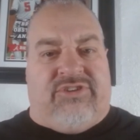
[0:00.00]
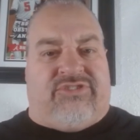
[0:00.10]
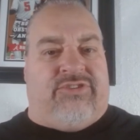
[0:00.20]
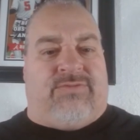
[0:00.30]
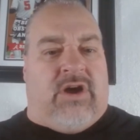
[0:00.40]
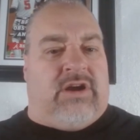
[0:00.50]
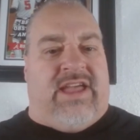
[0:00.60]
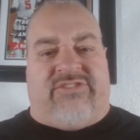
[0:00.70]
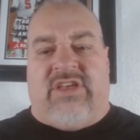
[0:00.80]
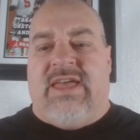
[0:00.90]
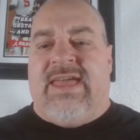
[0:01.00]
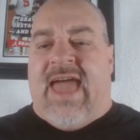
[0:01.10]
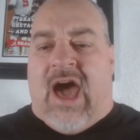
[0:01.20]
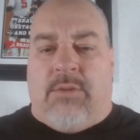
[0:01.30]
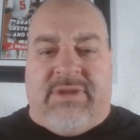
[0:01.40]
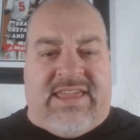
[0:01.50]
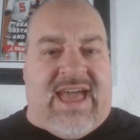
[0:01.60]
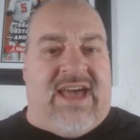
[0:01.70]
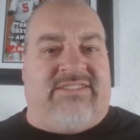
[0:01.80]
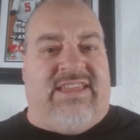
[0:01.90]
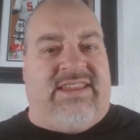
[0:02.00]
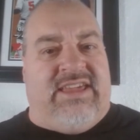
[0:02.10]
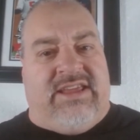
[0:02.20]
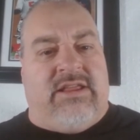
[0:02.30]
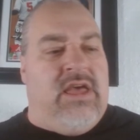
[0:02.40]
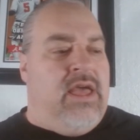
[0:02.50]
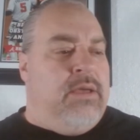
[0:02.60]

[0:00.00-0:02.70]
just as far as how many guys they need.